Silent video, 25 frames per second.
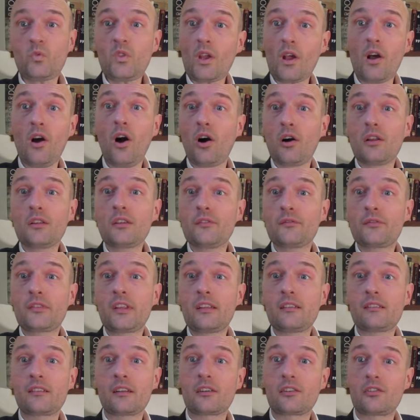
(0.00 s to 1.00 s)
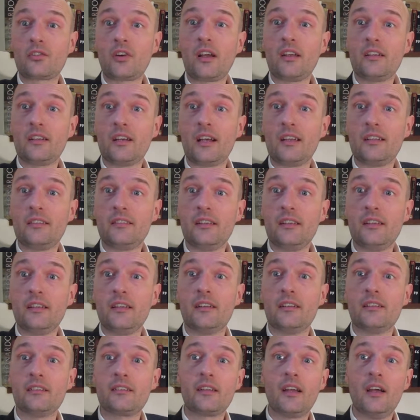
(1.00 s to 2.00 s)
all of these are great
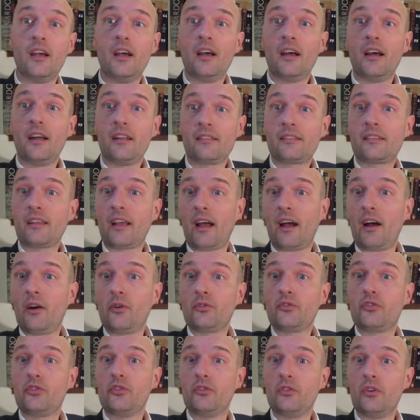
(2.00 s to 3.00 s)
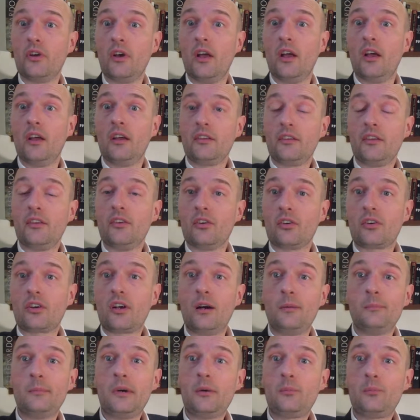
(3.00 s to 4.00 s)
ideas as to how to, you know,
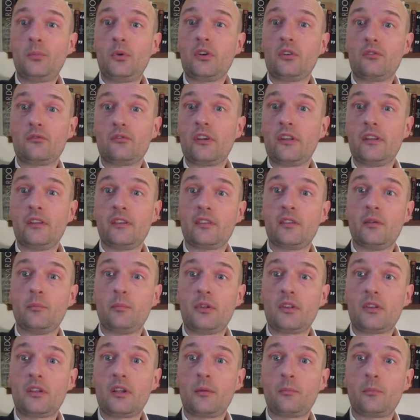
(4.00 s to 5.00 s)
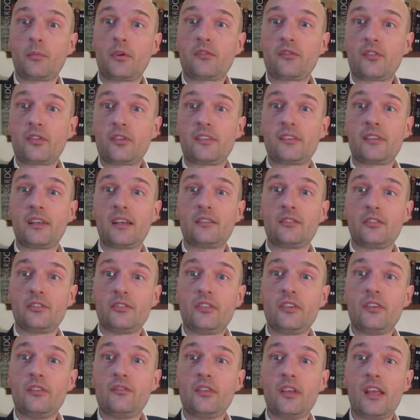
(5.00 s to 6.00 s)
come up with a reasonable number for standard
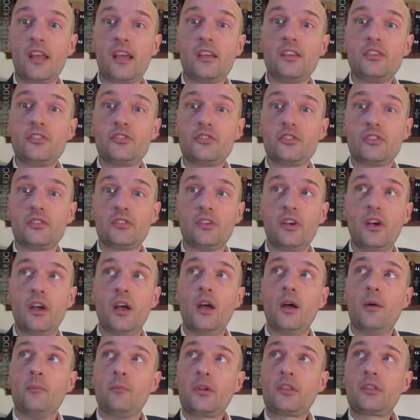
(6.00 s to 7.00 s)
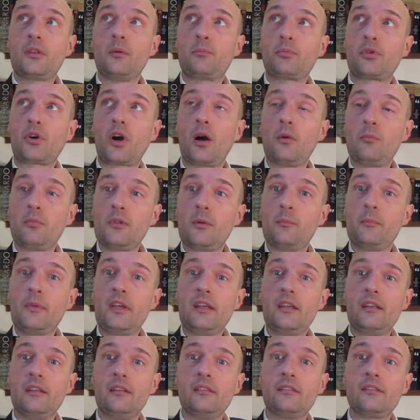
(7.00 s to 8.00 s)
deviation. But the problem
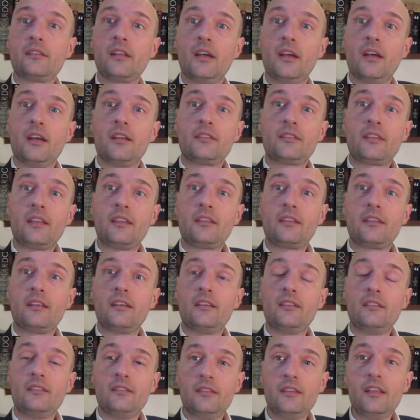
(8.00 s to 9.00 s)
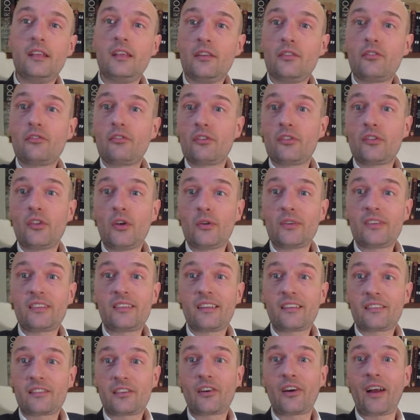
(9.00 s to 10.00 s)
is that neither of those
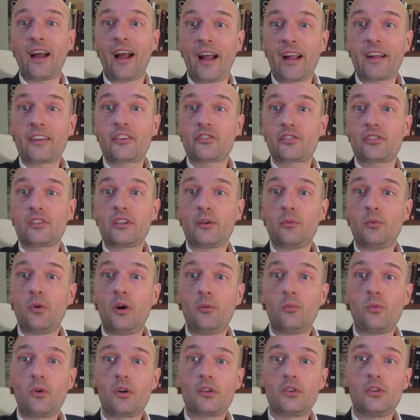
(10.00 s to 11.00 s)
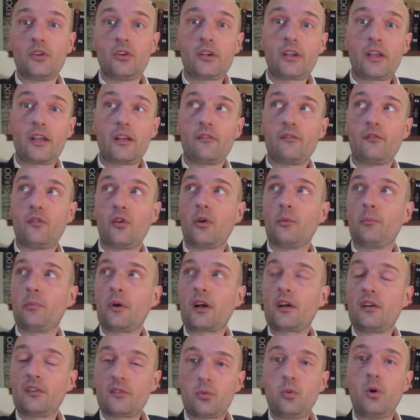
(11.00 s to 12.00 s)
things are actually what we're looking for,
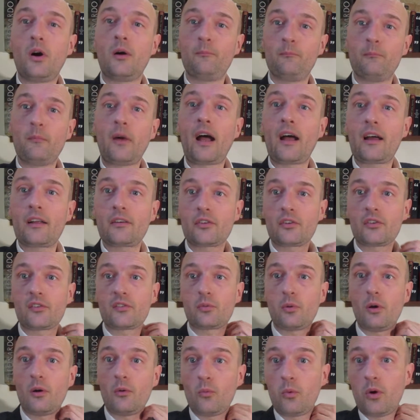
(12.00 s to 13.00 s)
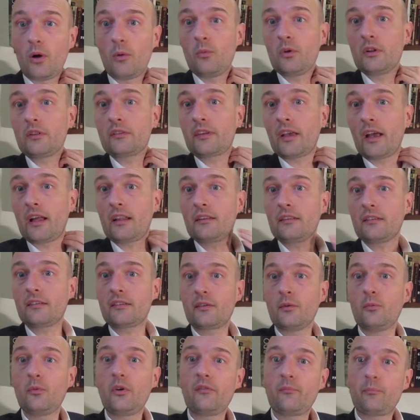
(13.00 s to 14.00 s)
because what matters, what, what will tell us
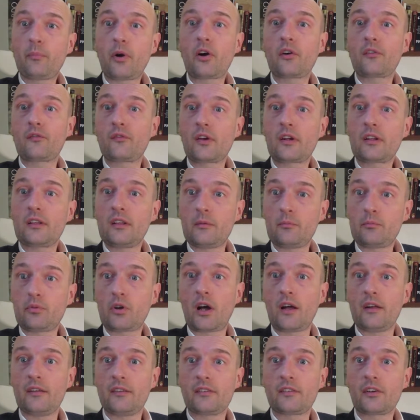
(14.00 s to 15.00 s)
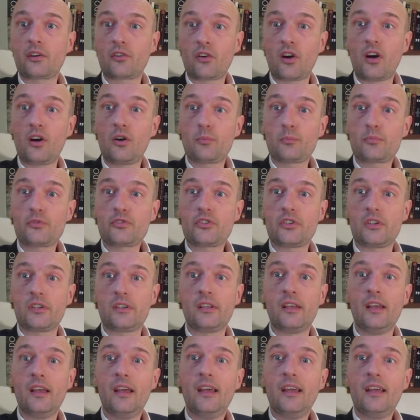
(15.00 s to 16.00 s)
that we've perfectly priced our
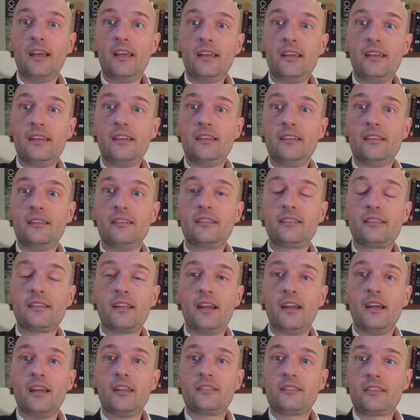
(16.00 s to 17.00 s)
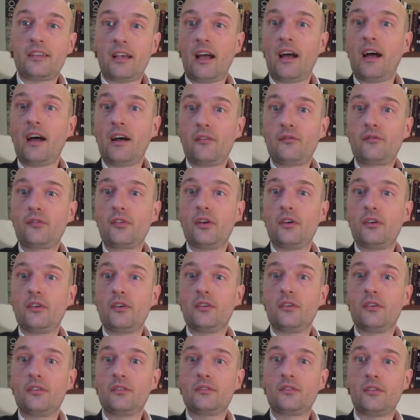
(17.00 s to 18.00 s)
option is to have
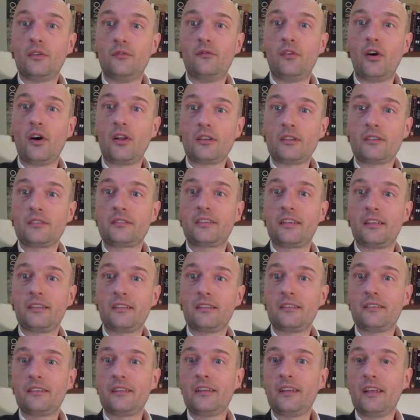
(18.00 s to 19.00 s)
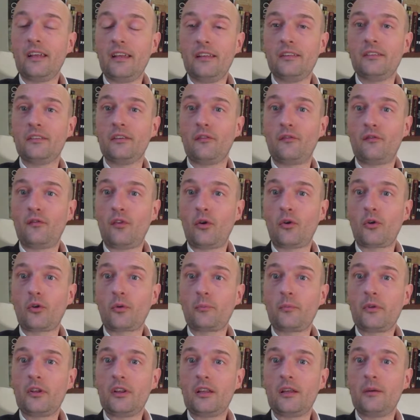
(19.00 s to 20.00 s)
the volatility in the
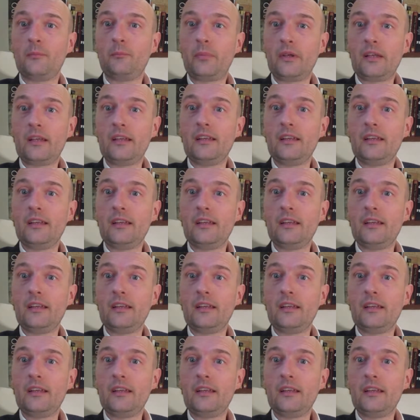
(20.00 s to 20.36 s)
formula be